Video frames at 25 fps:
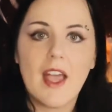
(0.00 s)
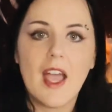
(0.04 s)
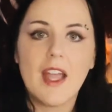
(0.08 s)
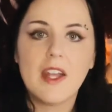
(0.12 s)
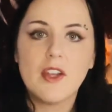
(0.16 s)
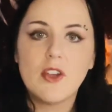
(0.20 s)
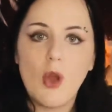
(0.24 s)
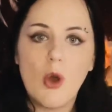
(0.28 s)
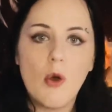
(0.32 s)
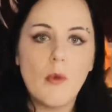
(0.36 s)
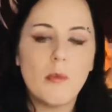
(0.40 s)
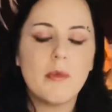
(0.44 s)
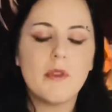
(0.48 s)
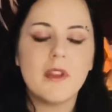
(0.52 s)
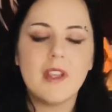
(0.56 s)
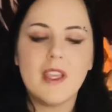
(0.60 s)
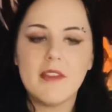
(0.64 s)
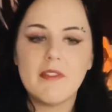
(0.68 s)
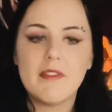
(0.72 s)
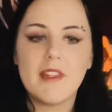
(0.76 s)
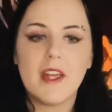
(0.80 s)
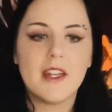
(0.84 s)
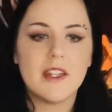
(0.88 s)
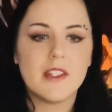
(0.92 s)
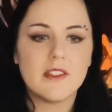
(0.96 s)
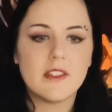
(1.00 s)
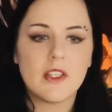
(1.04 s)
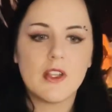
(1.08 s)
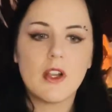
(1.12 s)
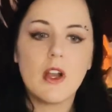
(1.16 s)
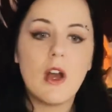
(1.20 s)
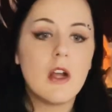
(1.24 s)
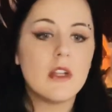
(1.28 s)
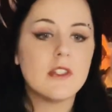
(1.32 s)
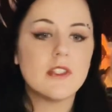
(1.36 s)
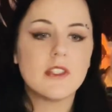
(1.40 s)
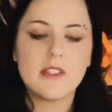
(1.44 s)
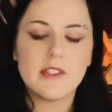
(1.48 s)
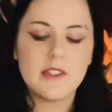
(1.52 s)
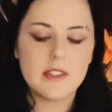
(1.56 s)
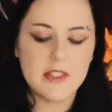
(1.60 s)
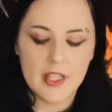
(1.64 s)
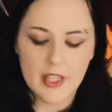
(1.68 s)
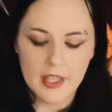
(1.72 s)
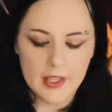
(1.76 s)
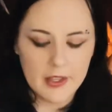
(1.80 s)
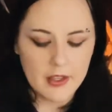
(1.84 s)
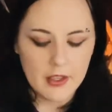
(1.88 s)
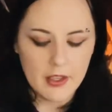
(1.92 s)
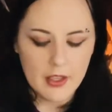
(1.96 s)
I don't believe that it's a conscious
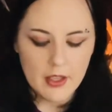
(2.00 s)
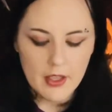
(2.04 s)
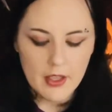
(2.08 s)
thing.